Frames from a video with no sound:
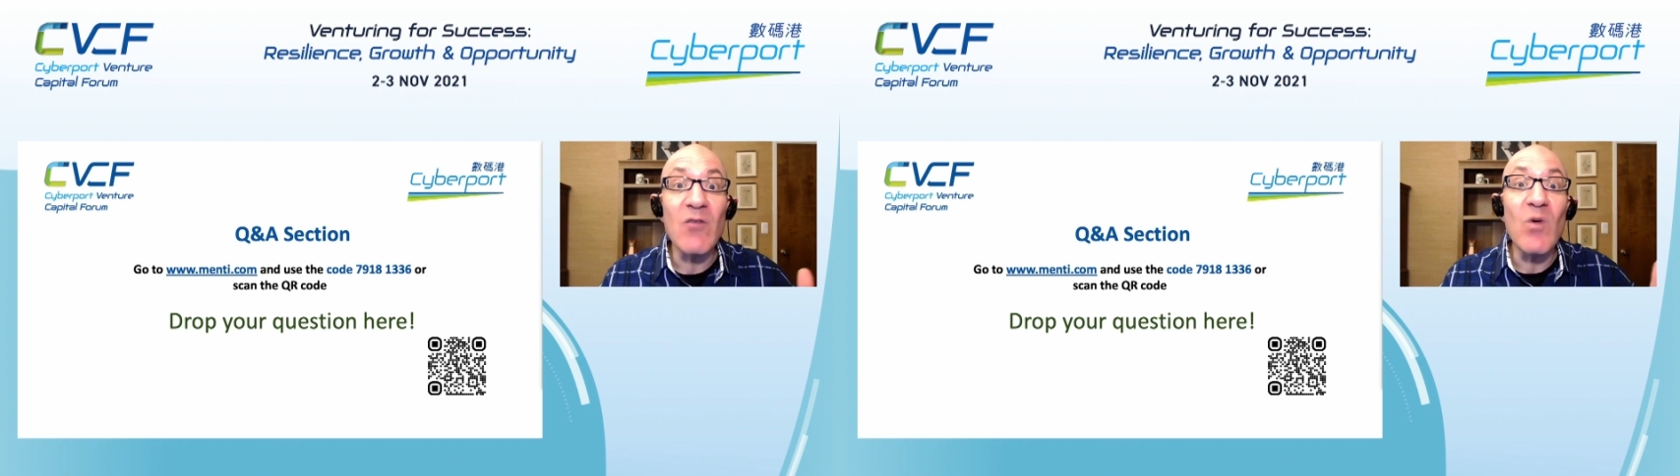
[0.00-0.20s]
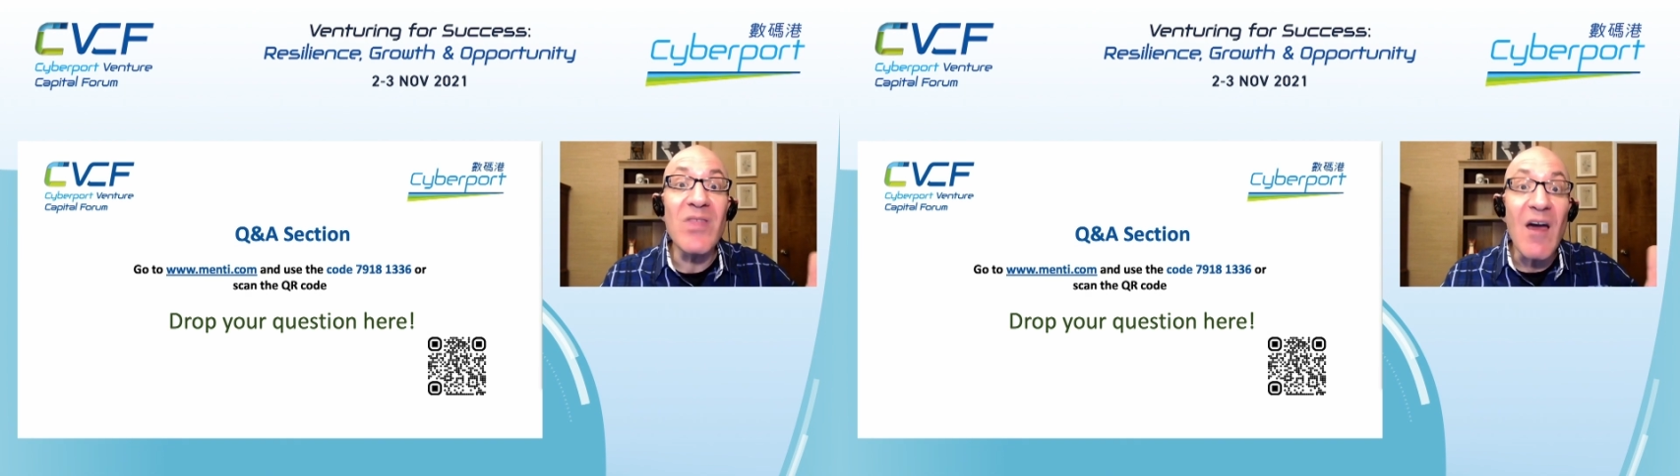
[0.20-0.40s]

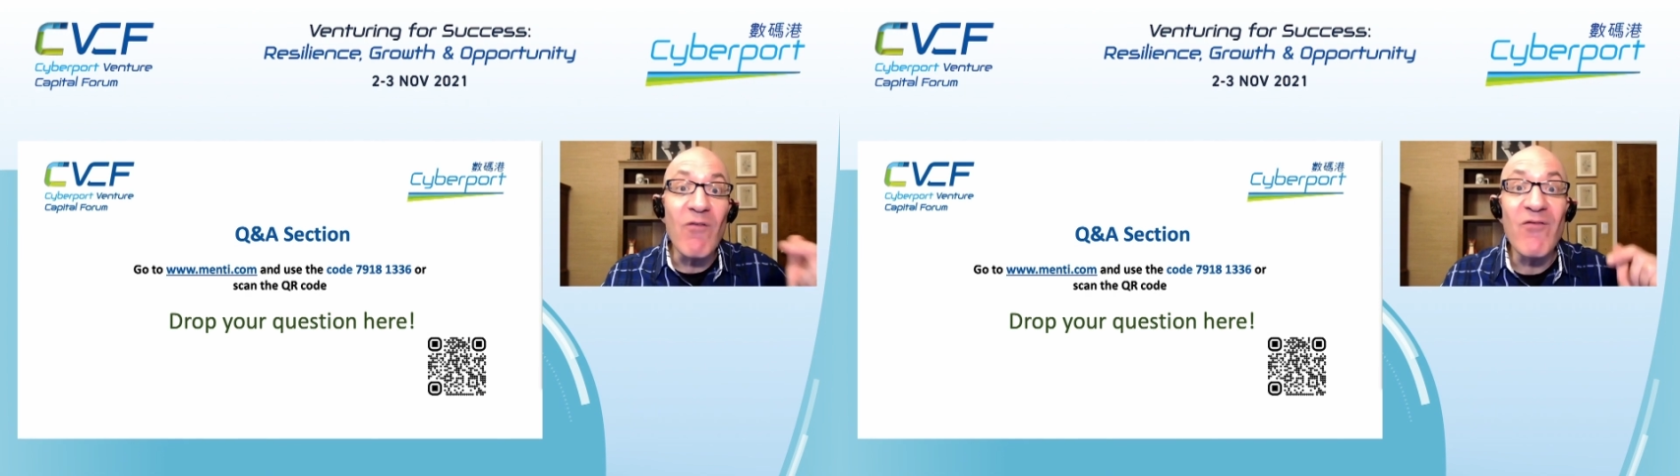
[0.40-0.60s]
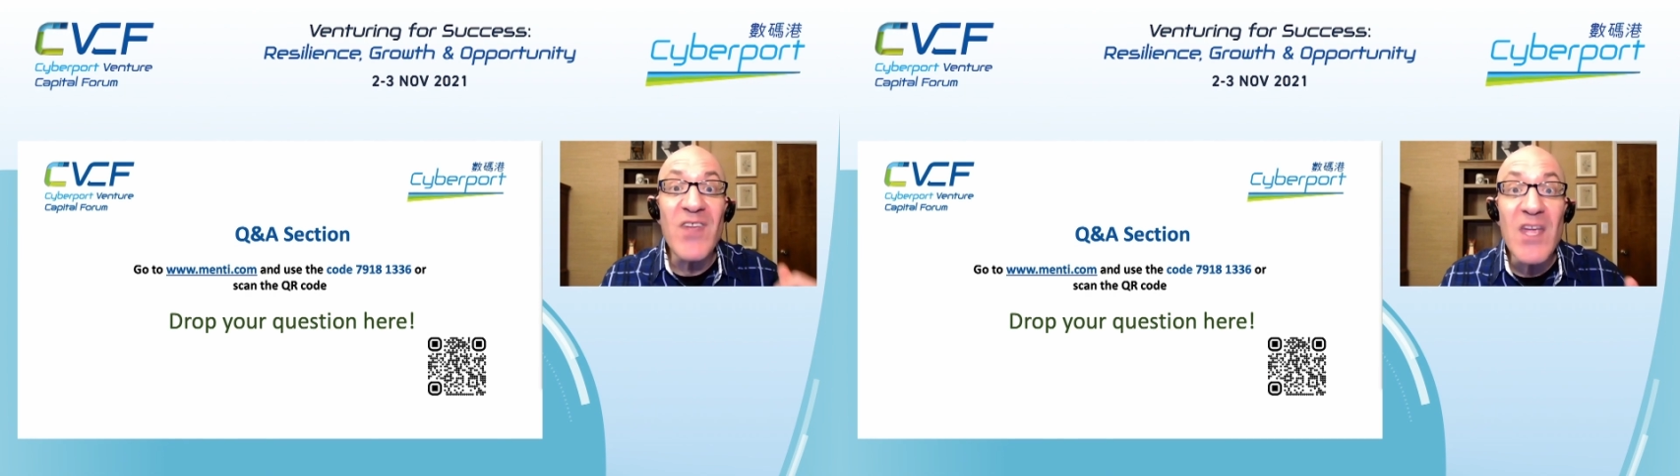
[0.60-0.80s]
without
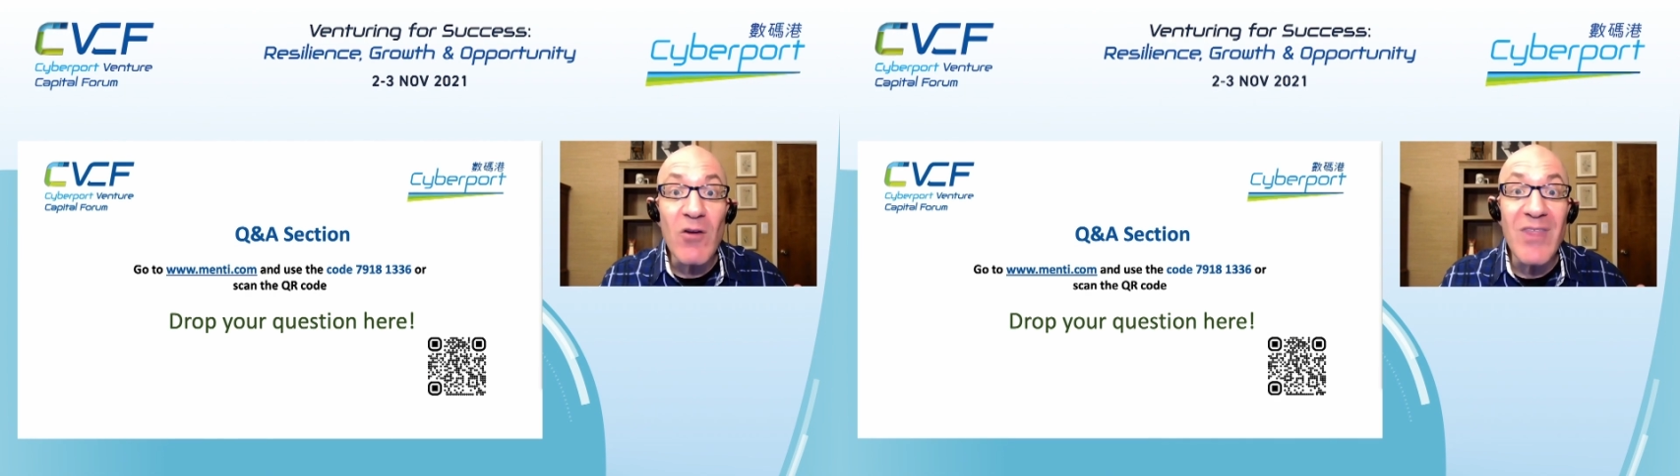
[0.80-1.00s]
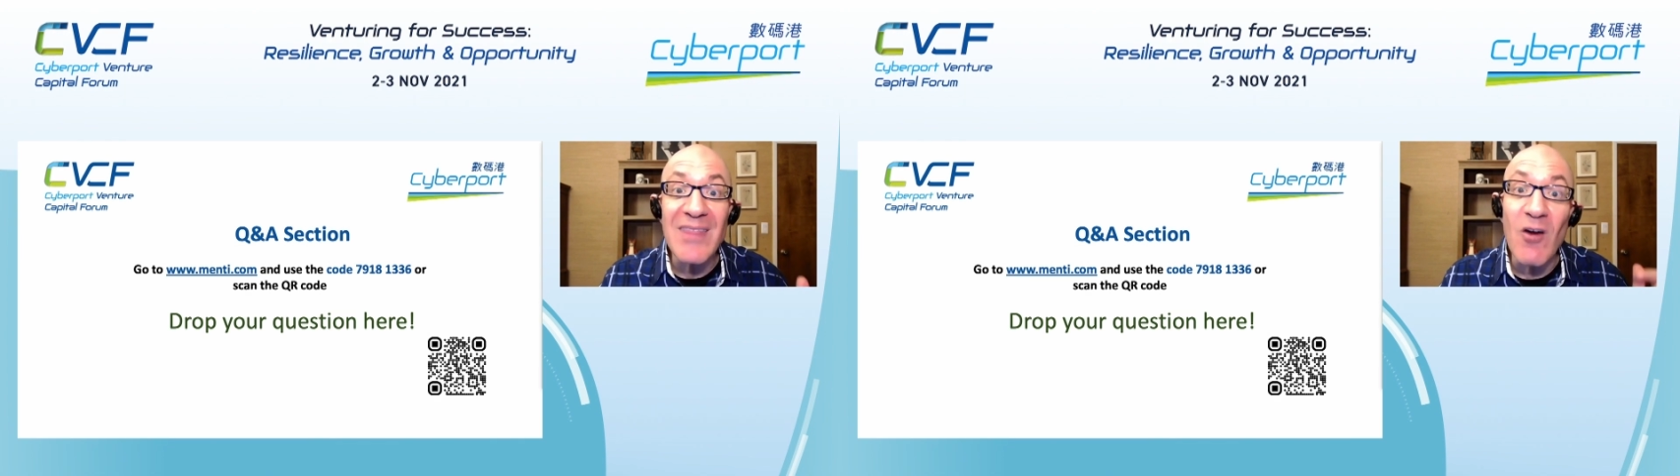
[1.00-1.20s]
fear
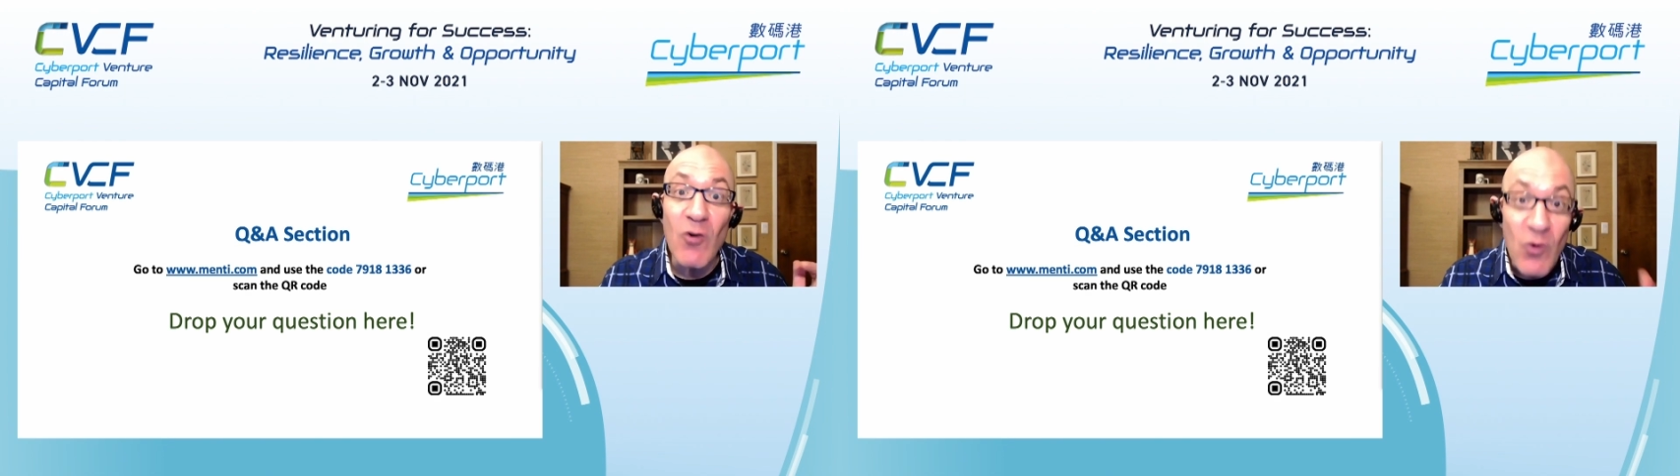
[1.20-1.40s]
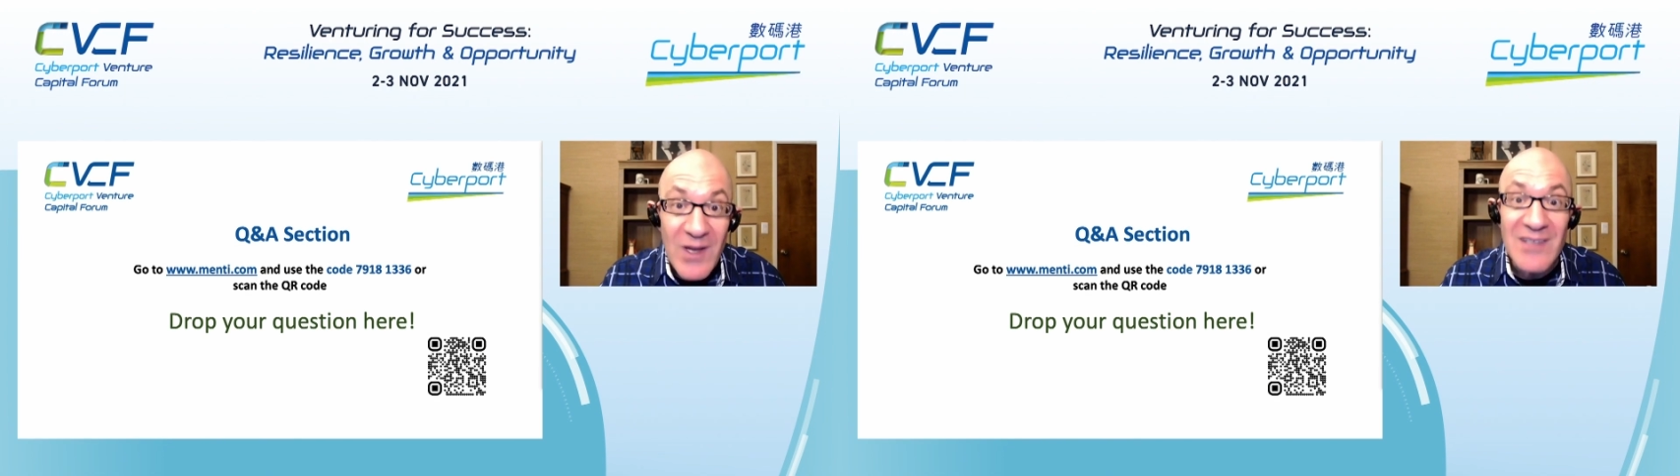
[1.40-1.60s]
that they'll
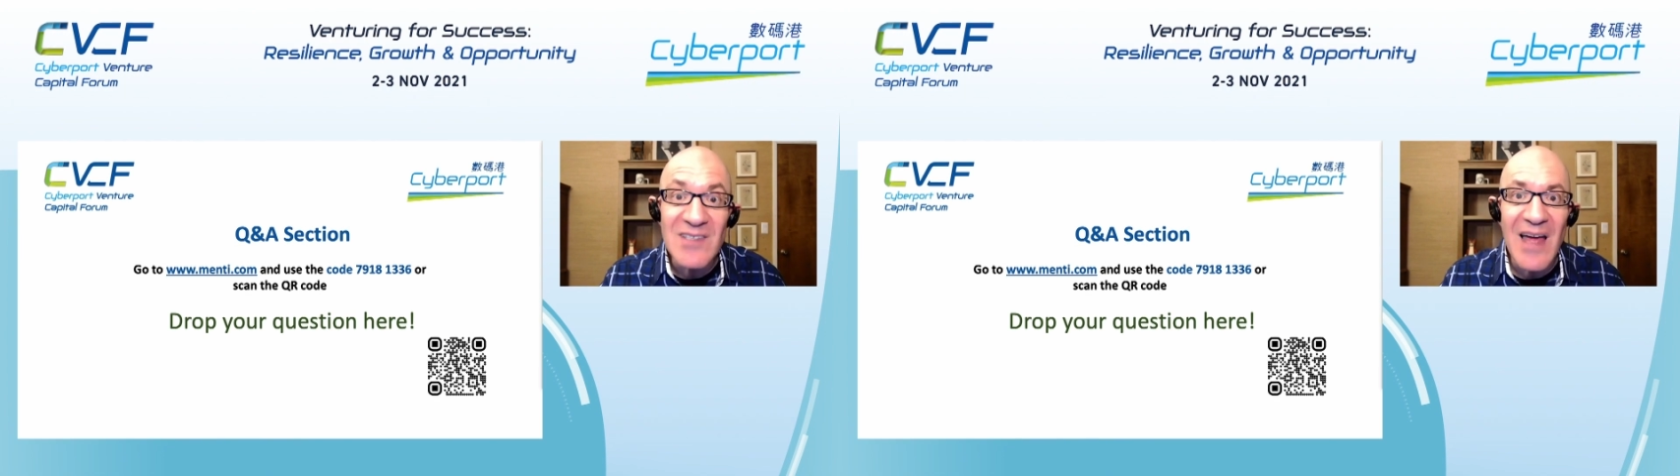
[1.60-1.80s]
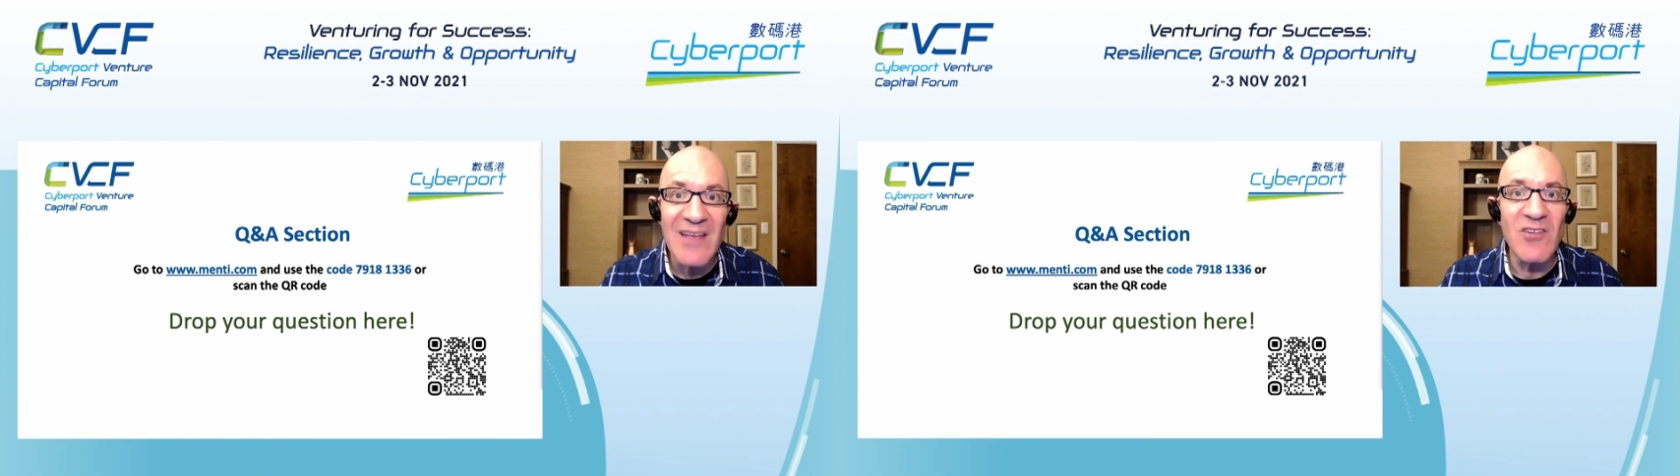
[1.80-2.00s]

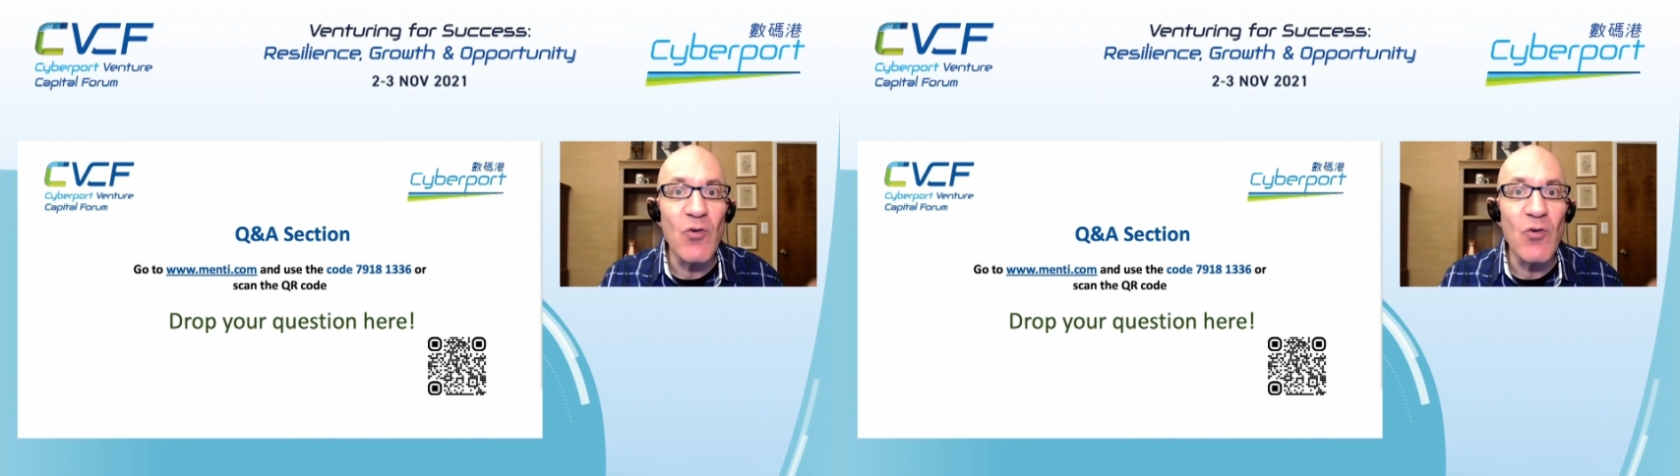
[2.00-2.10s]
criticize you